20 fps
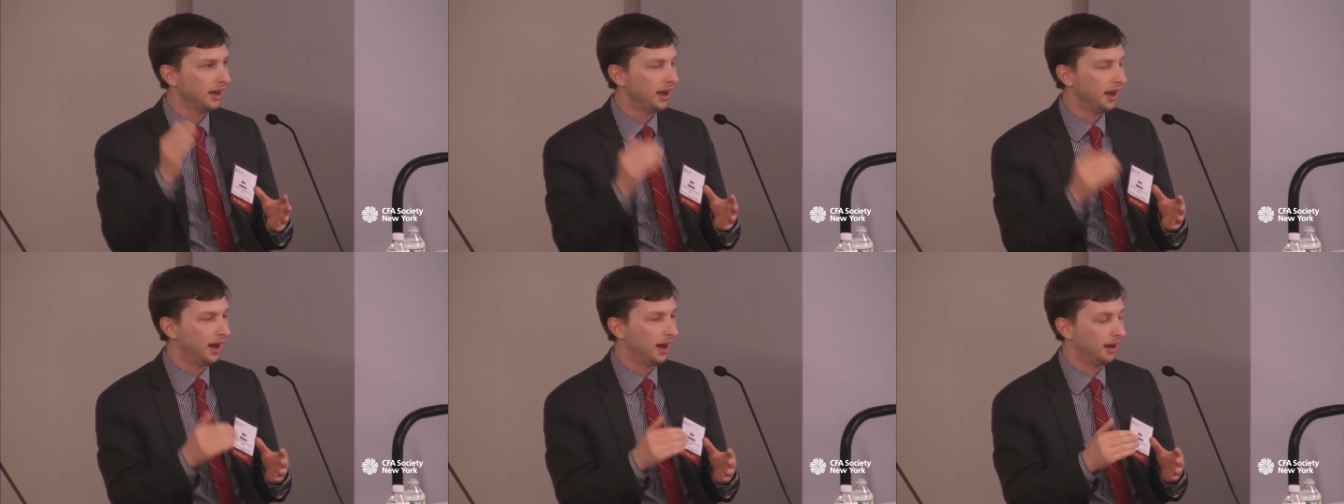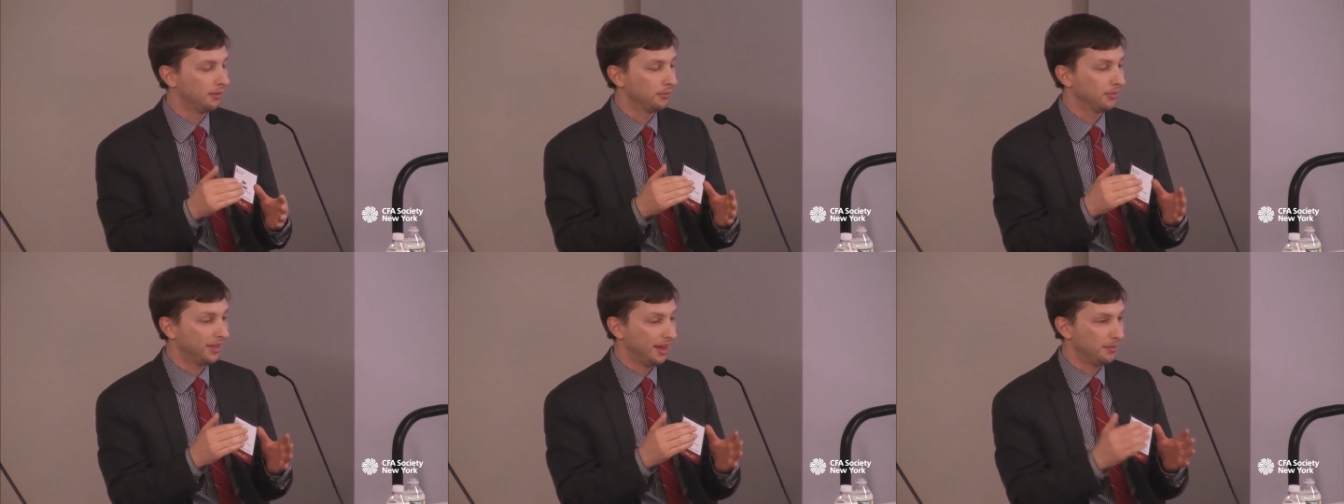
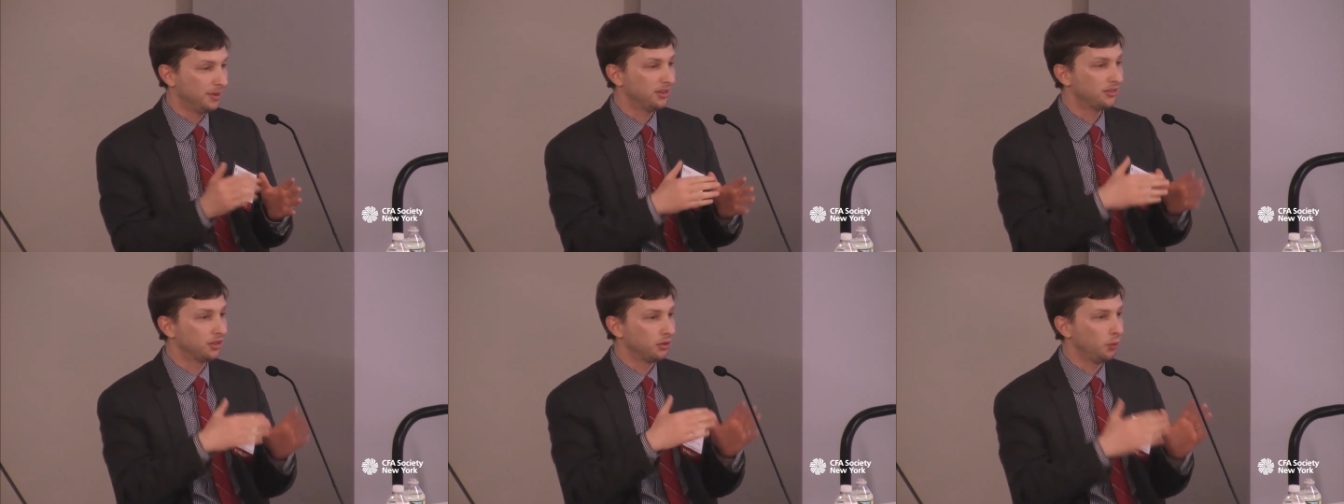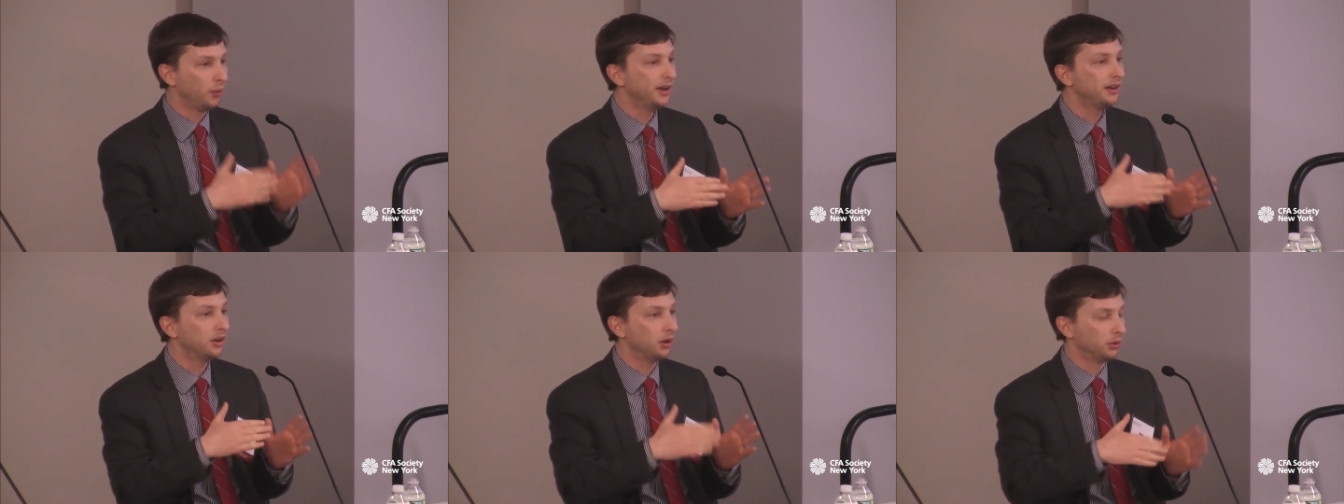Um, that means the
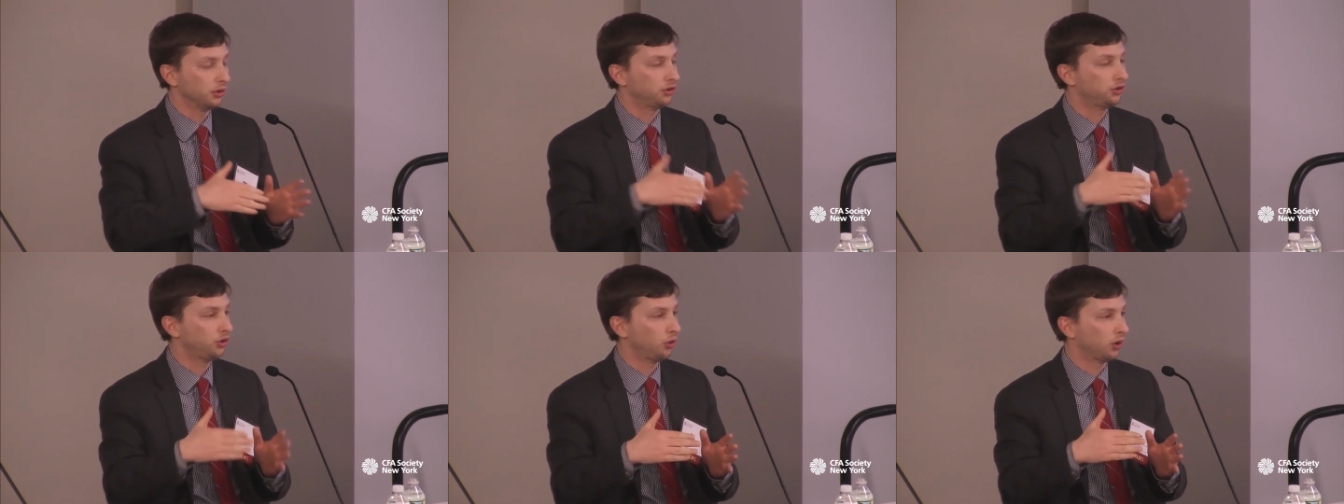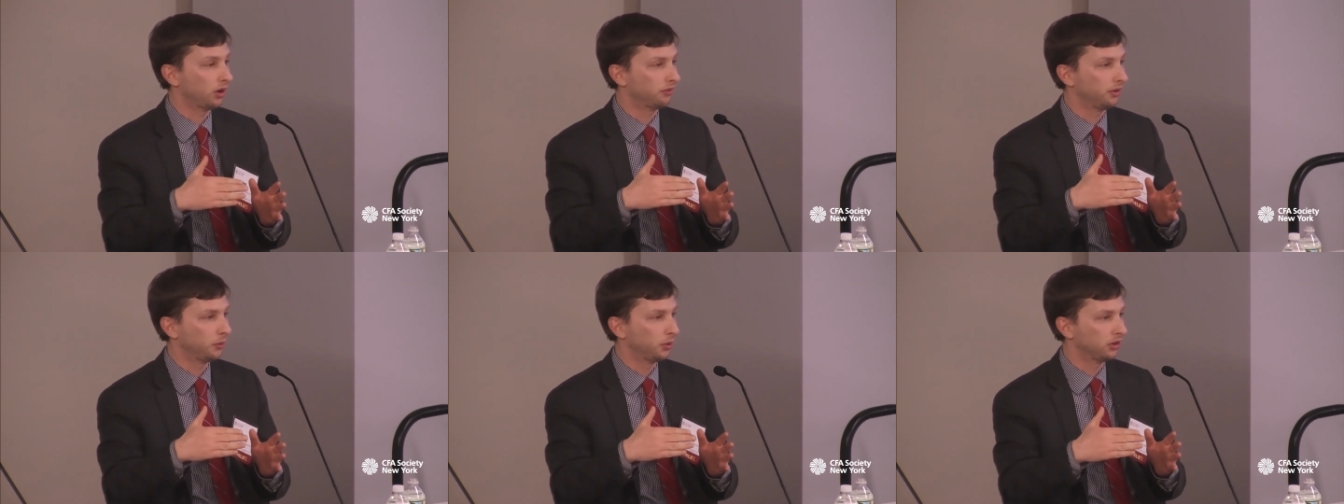window is short
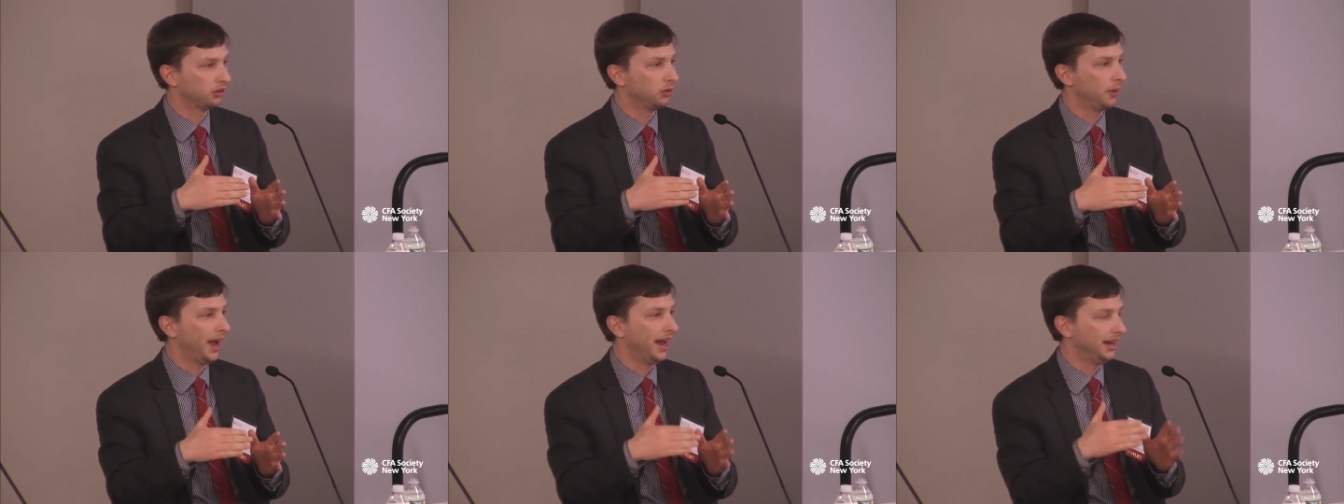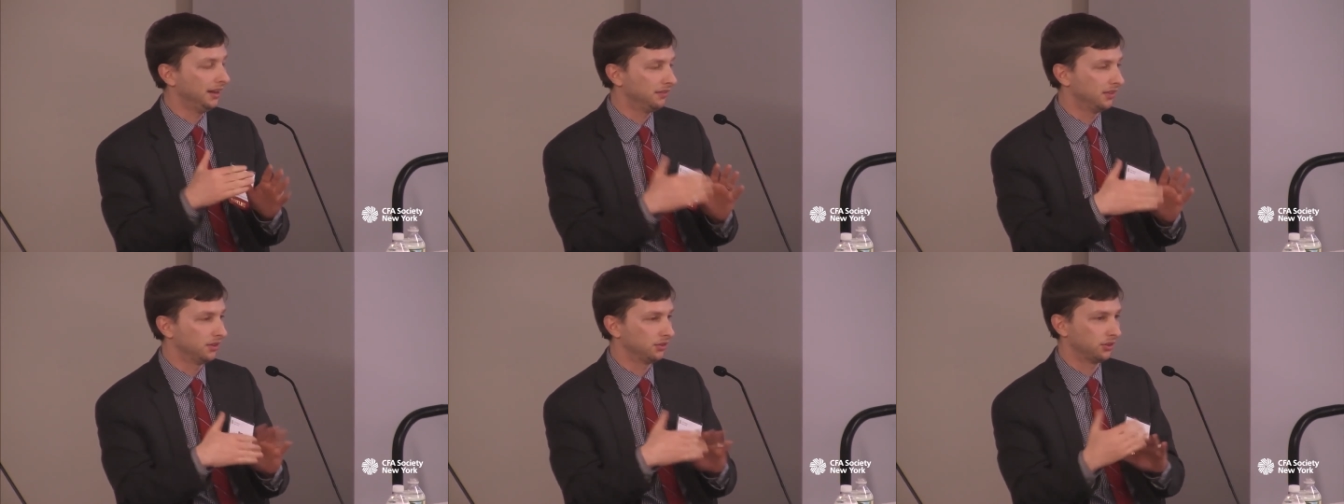if we want to do any
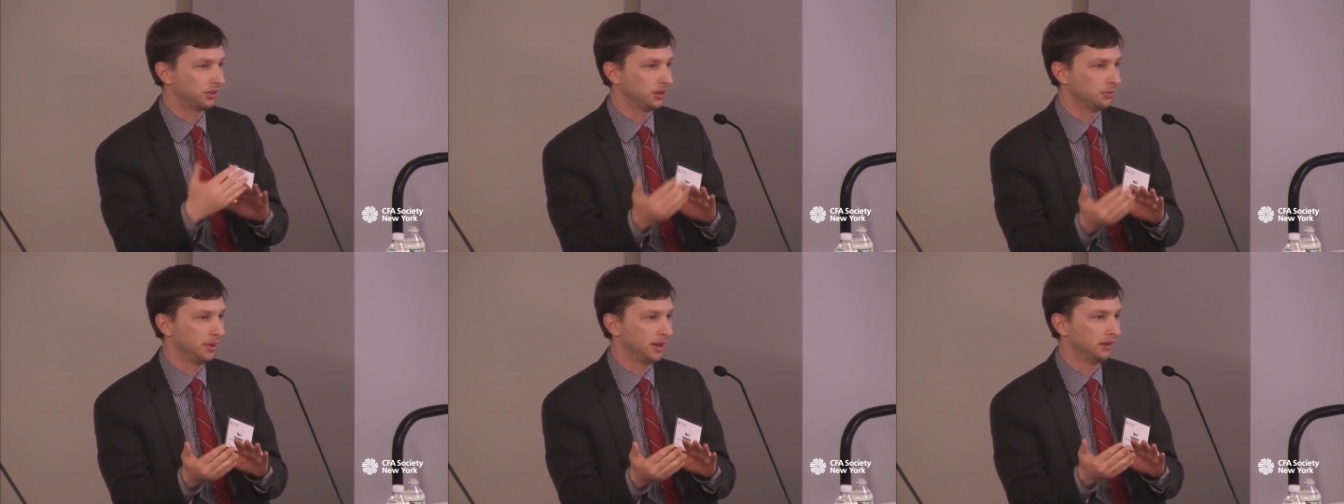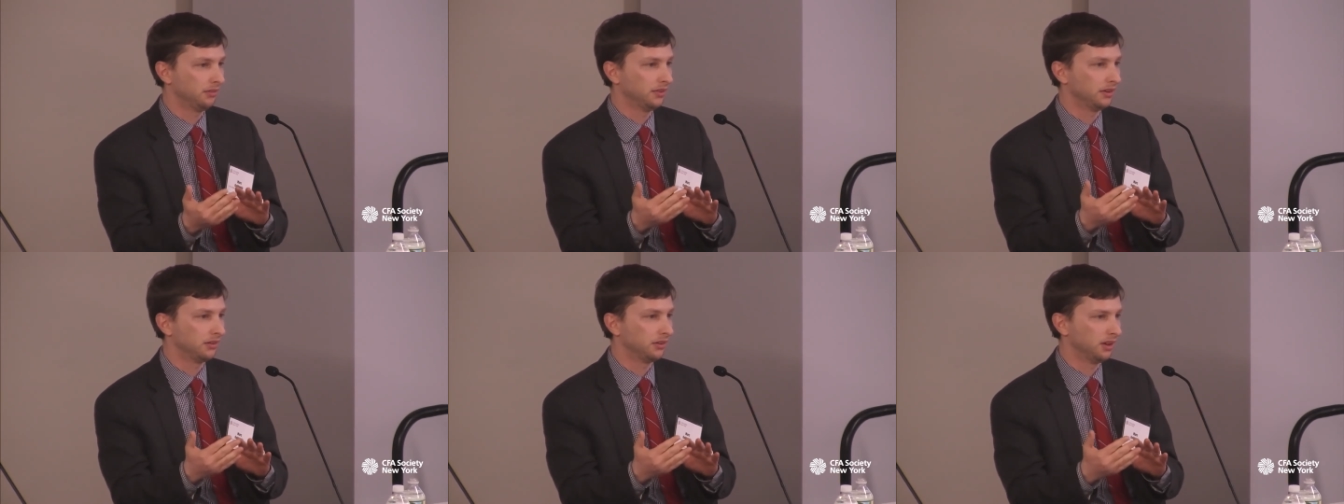of this on the
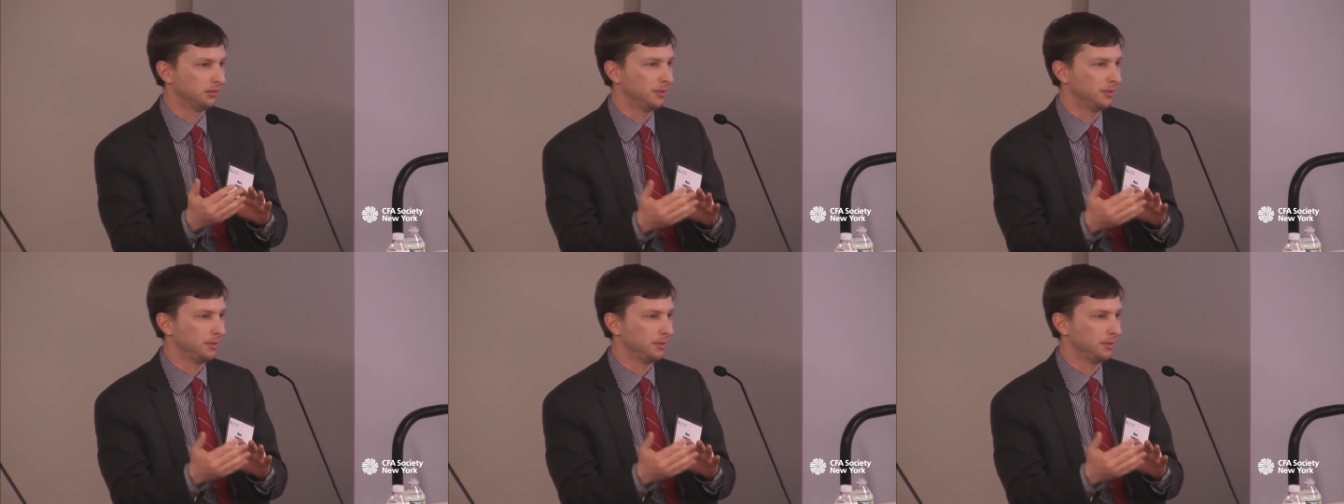benefit side.